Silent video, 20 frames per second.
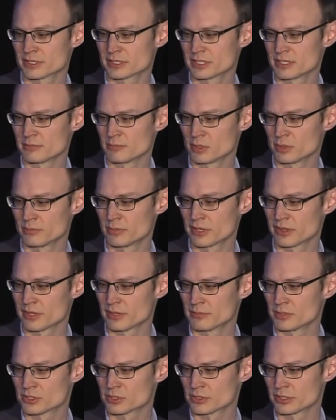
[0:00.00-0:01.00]
simple
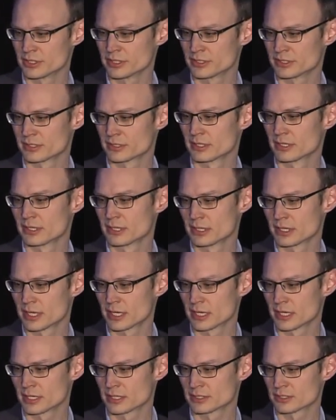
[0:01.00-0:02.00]
bathymetries,
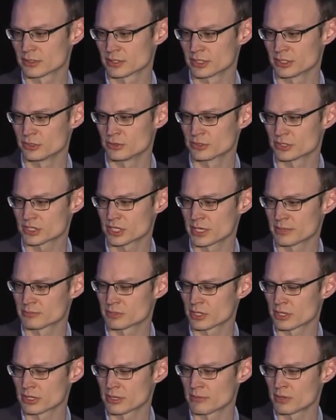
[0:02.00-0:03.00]
sort of U-shaped
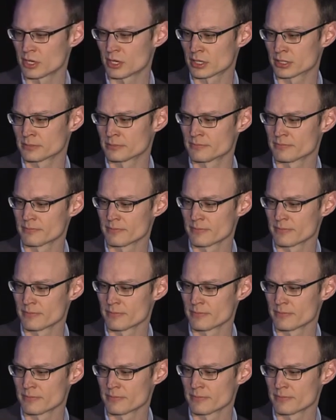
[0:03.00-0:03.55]
on the bottom.